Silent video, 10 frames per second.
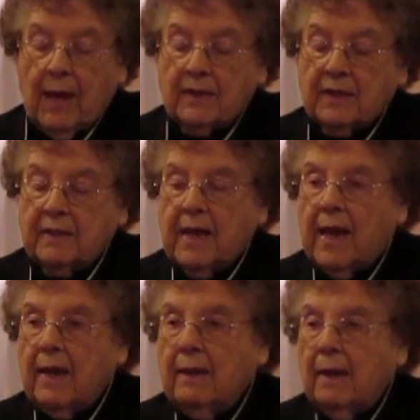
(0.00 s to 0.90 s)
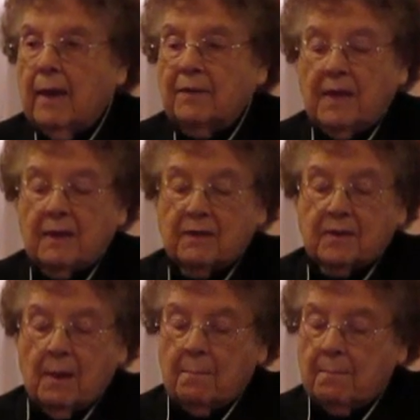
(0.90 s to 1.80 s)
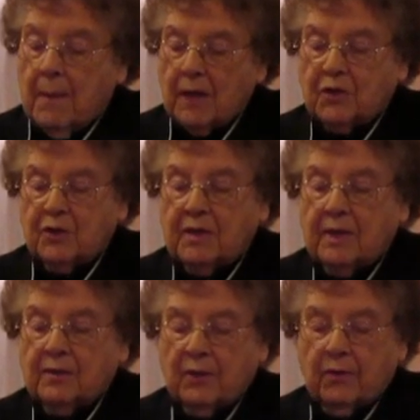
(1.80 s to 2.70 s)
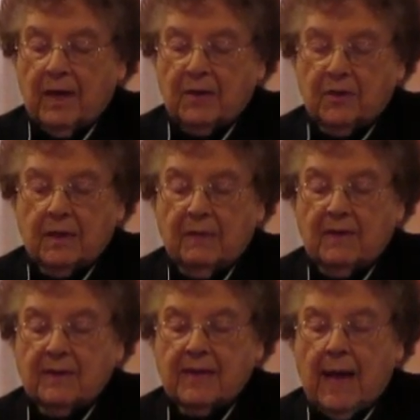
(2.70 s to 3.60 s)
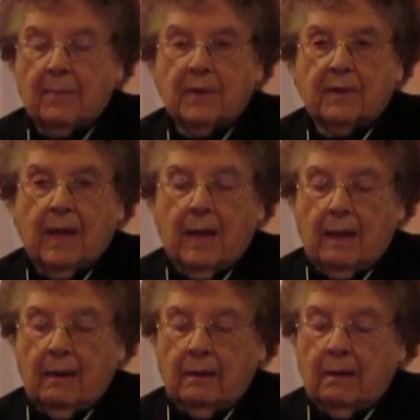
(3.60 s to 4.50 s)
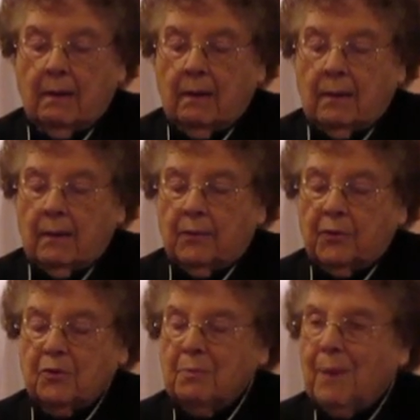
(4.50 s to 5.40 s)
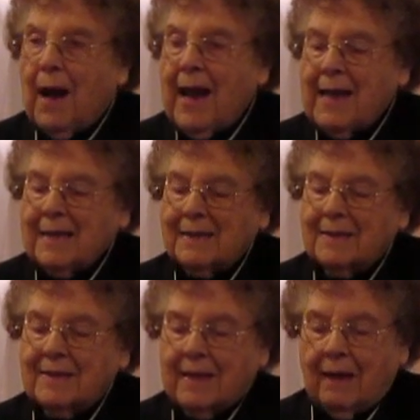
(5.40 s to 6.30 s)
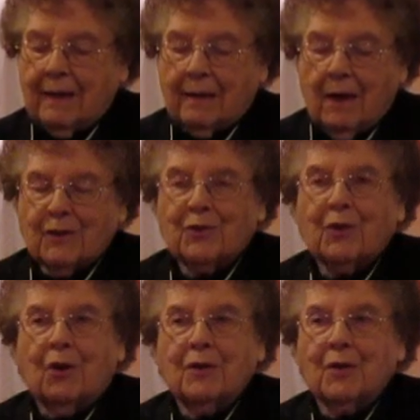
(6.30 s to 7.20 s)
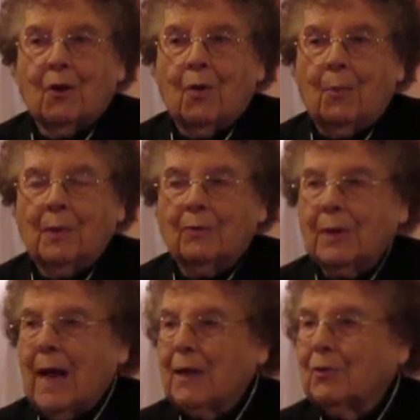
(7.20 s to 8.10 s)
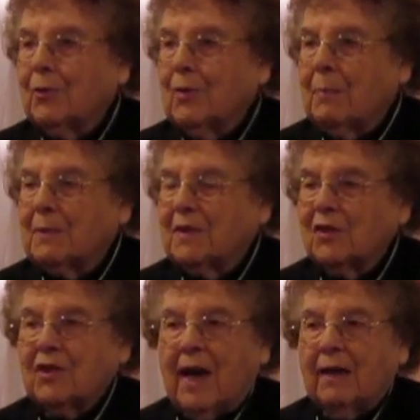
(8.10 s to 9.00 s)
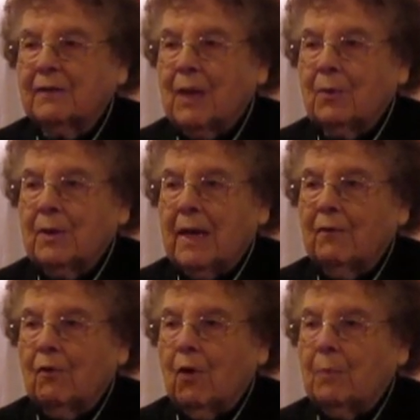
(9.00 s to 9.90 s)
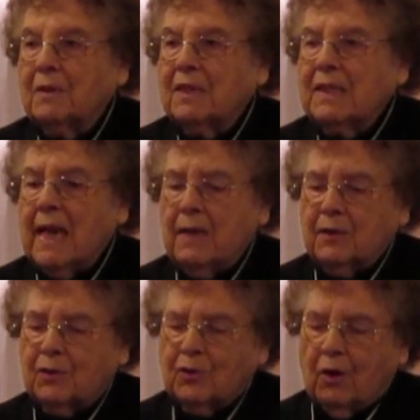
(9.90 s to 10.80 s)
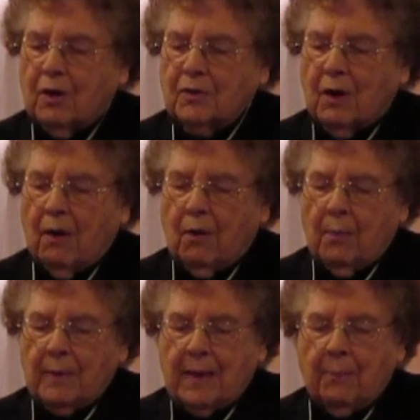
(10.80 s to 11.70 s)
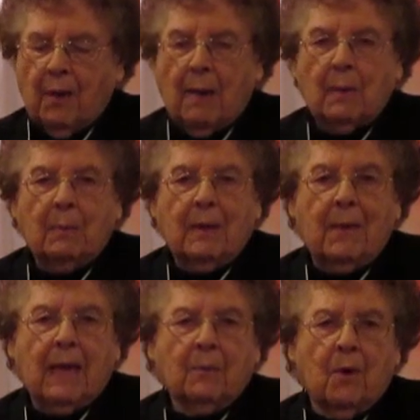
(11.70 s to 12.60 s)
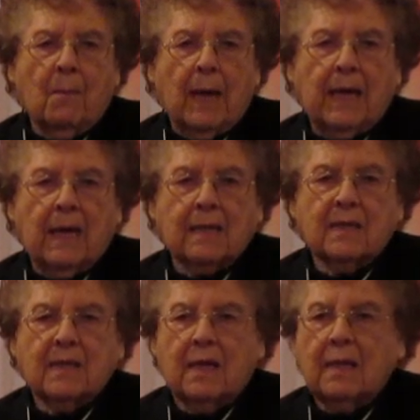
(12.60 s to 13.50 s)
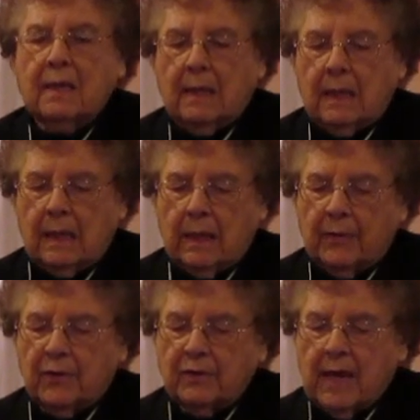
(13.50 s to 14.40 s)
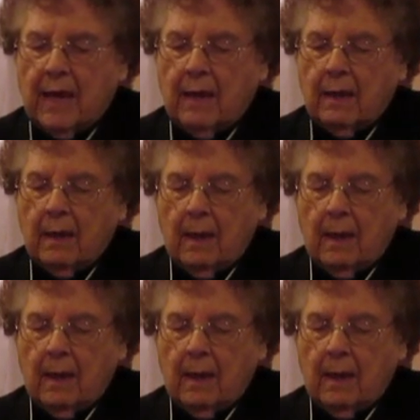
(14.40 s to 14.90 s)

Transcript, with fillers: And today, there's much desecration of the Sabbath day through buying and selling. Our stores are open. When I grew up as a child, they were never open. Today, the stores are open. They probably make more money on Sunday than any other day.